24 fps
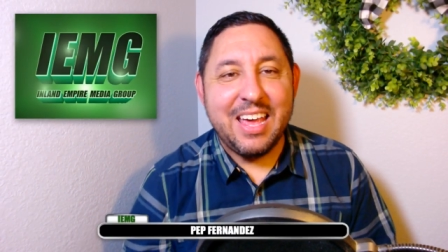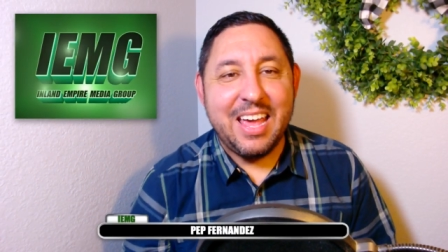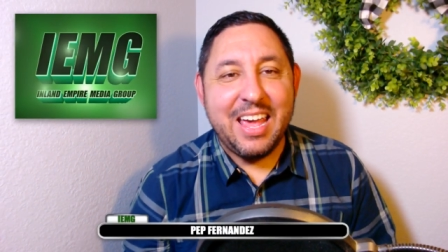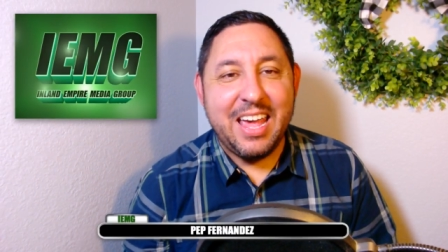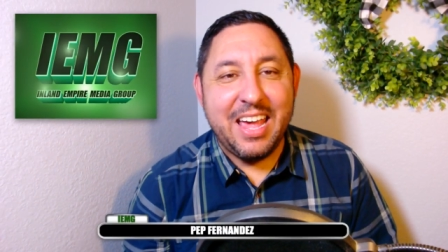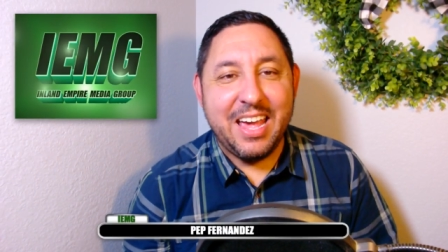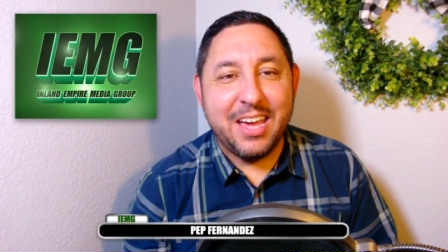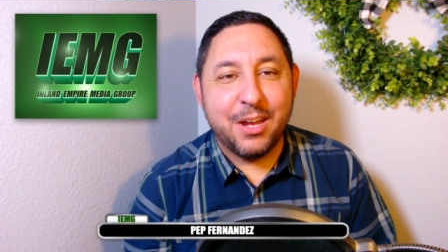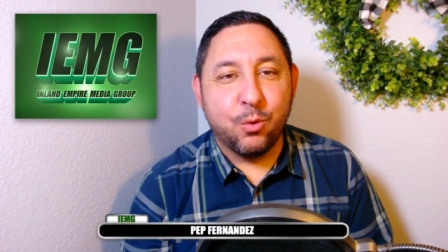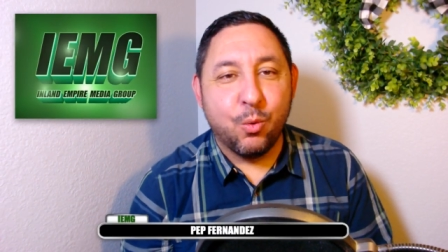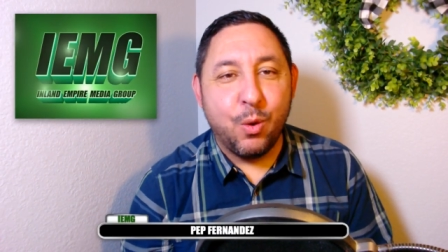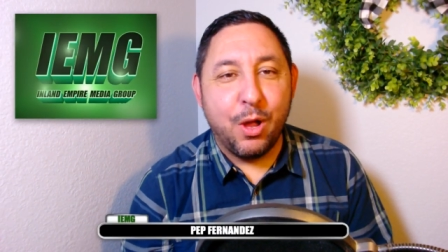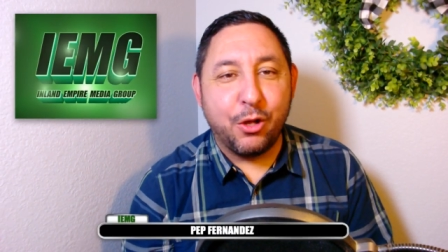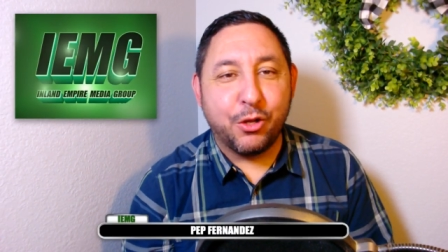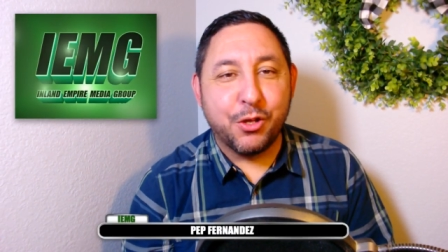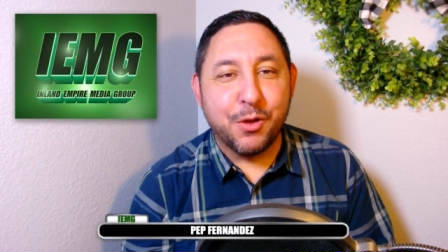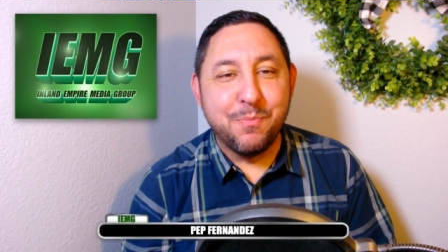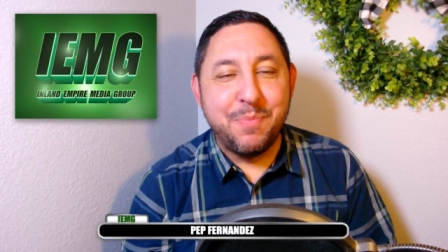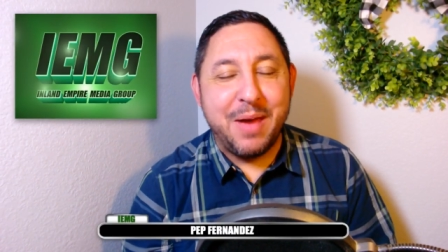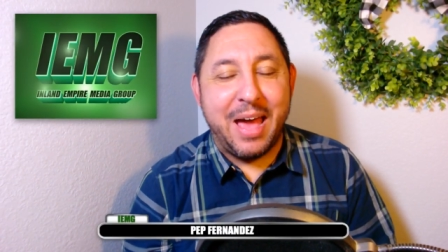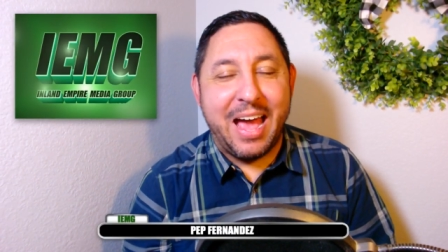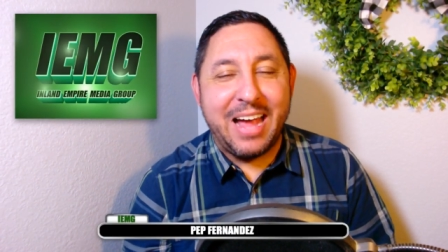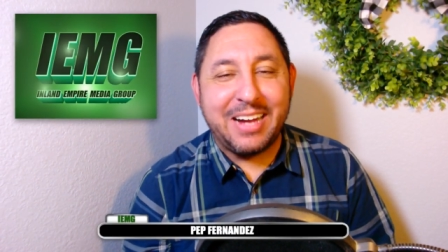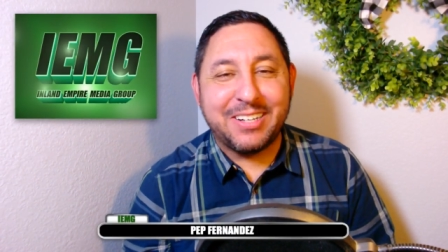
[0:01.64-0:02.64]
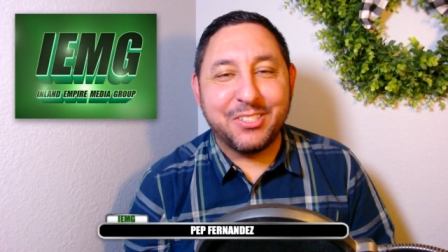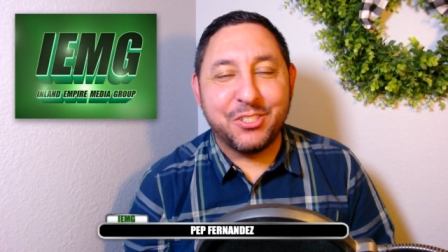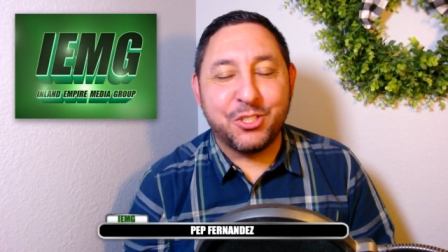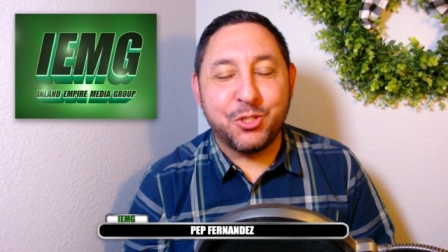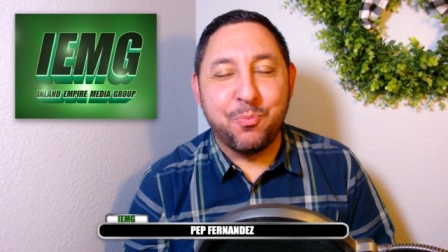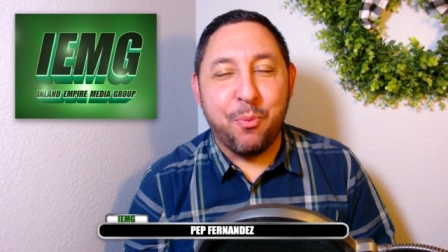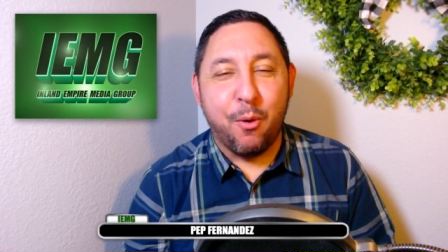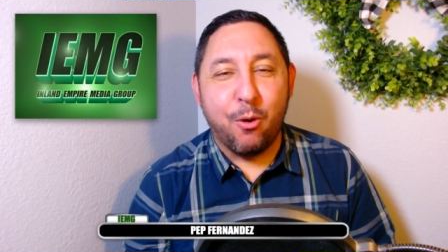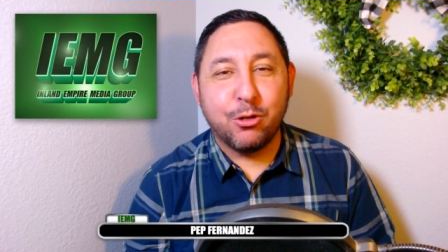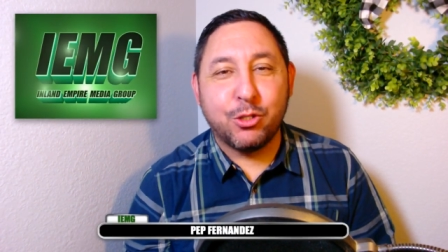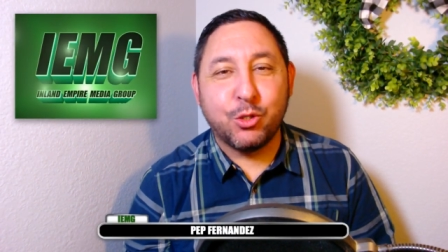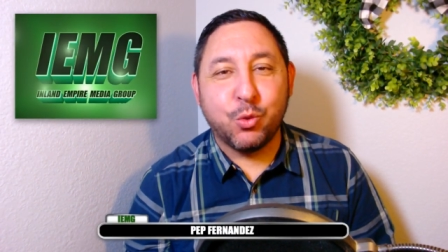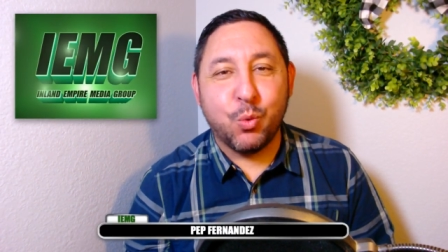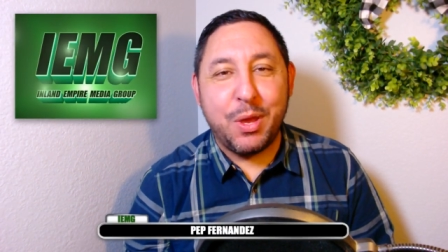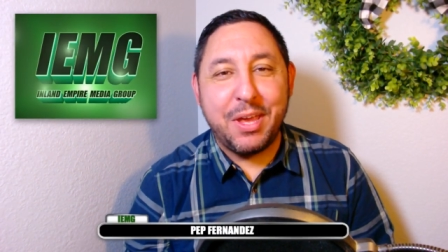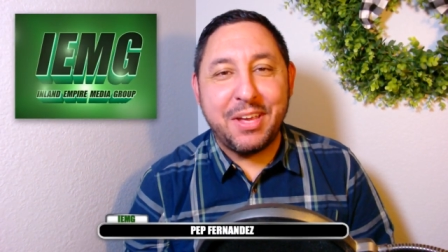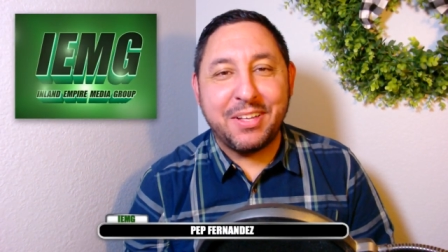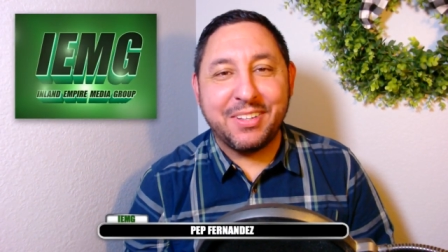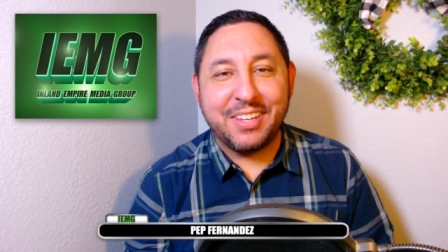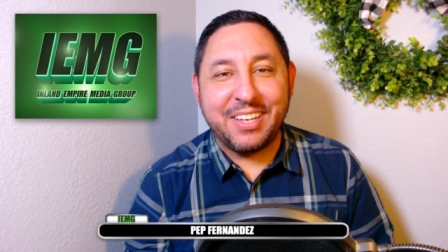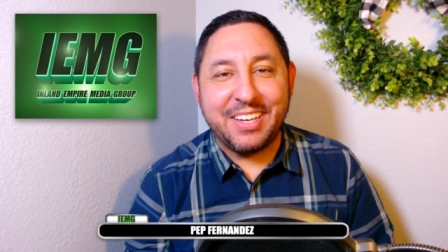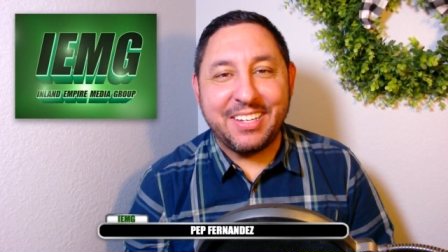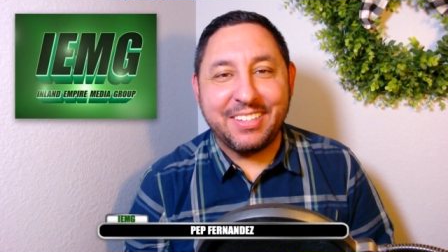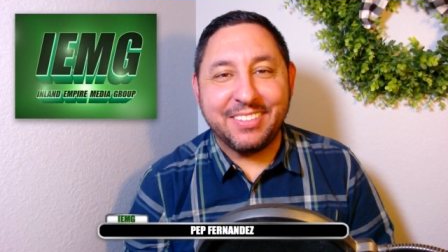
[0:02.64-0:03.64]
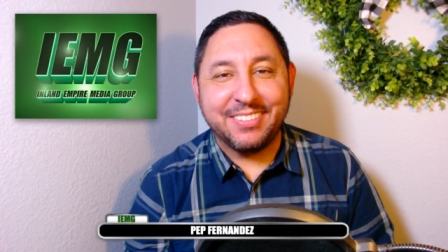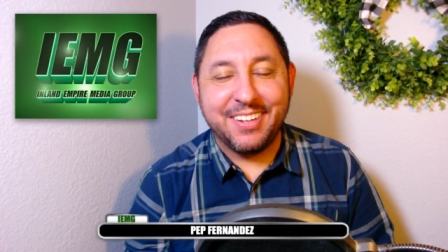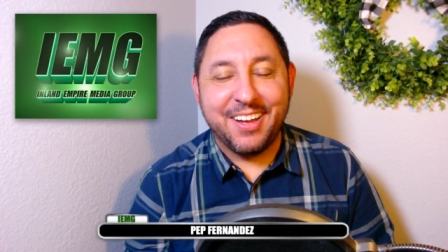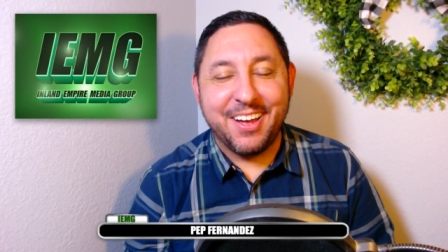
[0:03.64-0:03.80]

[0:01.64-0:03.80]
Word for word: And welcome back to Sports Weekly